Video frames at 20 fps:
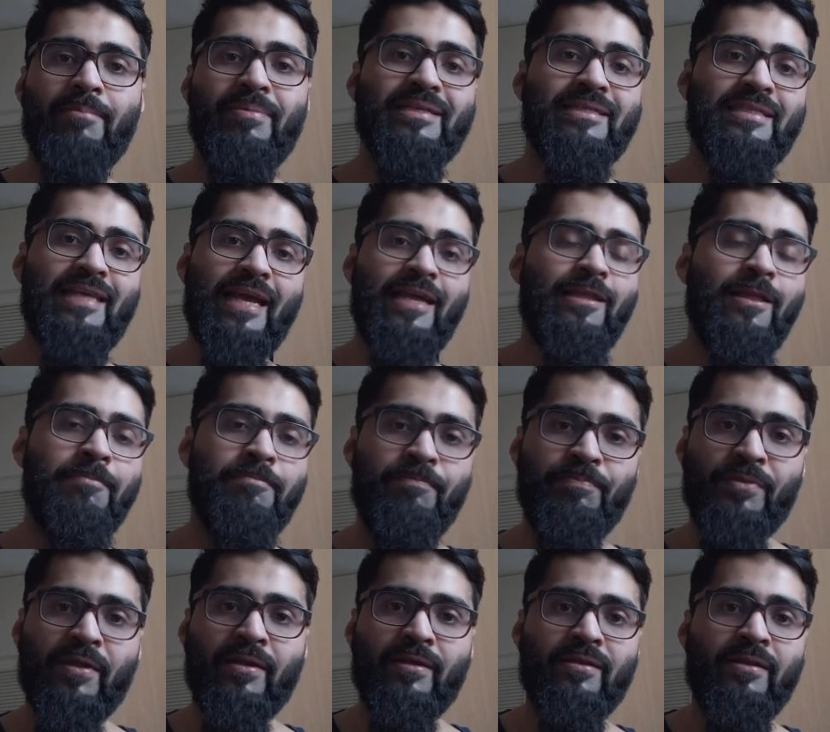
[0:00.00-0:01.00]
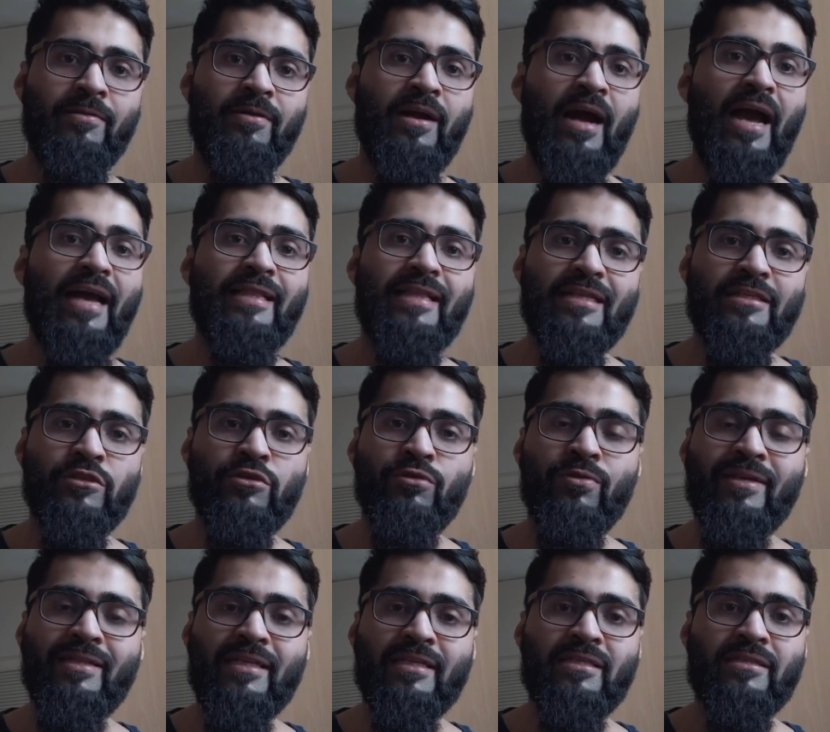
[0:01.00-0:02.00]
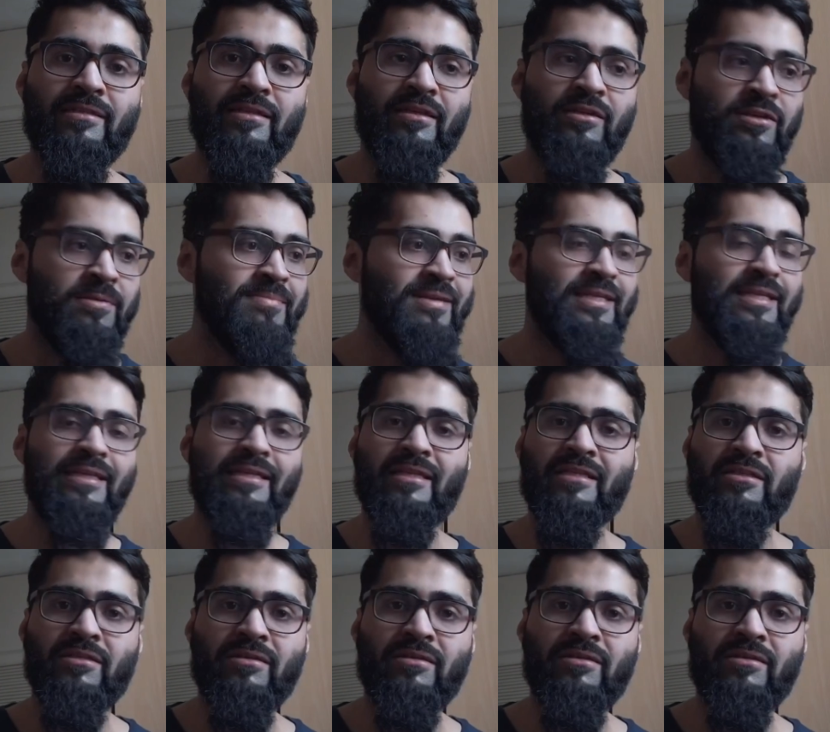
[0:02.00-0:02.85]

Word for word: But say the, the, the guy that's doing this, the, committing